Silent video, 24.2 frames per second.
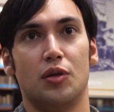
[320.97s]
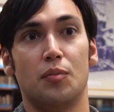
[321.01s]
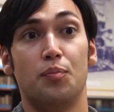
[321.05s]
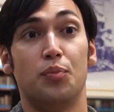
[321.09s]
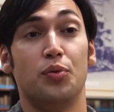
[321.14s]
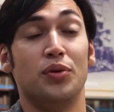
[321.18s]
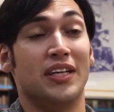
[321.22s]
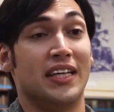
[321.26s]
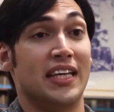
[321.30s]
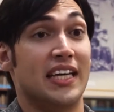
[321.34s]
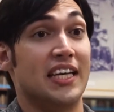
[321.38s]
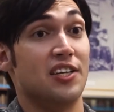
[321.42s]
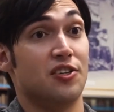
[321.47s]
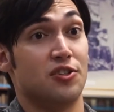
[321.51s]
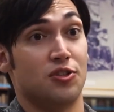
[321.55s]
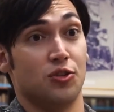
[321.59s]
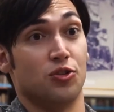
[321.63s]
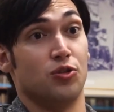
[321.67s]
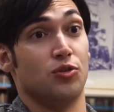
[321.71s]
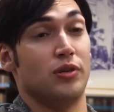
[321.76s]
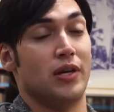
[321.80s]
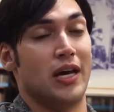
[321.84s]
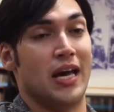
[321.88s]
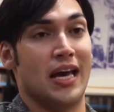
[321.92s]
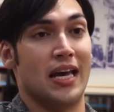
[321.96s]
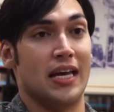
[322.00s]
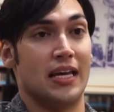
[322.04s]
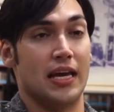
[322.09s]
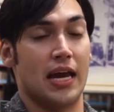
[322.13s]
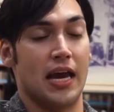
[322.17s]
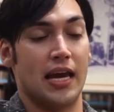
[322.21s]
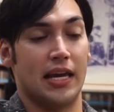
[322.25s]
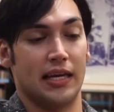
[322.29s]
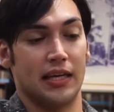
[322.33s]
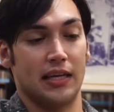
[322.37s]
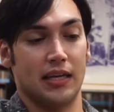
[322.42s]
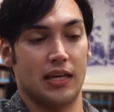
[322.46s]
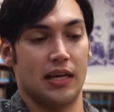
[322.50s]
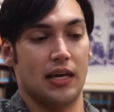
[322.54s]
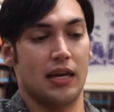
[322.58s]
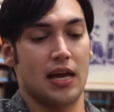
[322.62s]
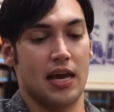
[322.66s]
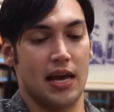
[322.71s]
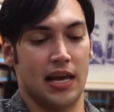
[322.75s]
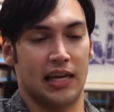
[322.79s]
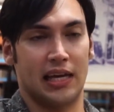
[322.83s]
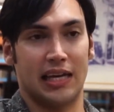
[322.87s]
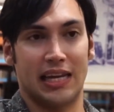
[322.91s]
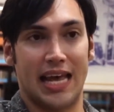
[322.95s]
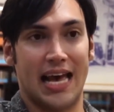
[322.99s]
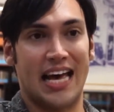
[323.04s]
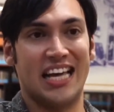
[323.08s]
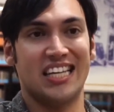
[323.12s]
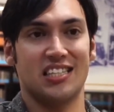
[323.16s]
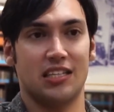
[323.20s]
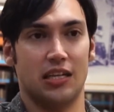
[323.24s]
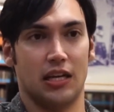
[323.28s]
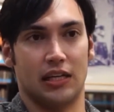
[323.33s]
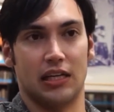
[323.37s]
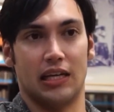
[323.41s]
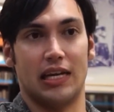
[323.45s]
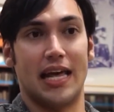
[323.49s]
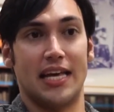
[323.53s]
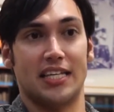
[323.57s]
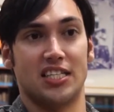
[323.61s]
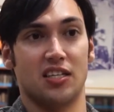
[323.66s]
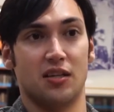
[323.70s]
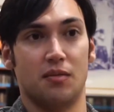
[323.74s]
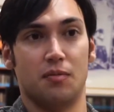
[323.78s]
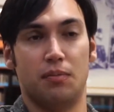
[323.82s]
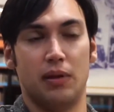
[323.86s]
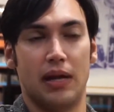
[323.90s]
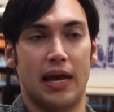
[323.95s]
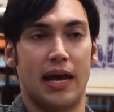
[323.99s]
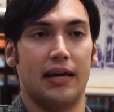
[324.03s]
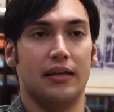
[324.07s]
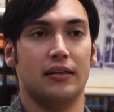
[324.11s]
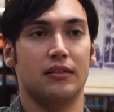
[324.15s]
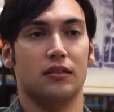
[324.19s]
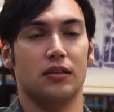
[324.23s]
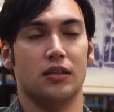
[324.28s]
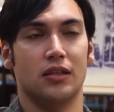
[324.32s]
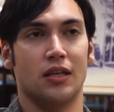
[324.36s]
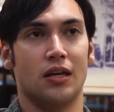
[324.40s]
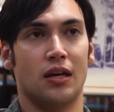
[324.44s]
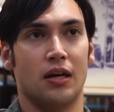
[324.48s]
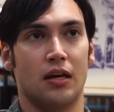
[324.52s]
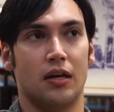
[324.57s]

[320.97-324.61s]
putting into a class, like a lesson plan,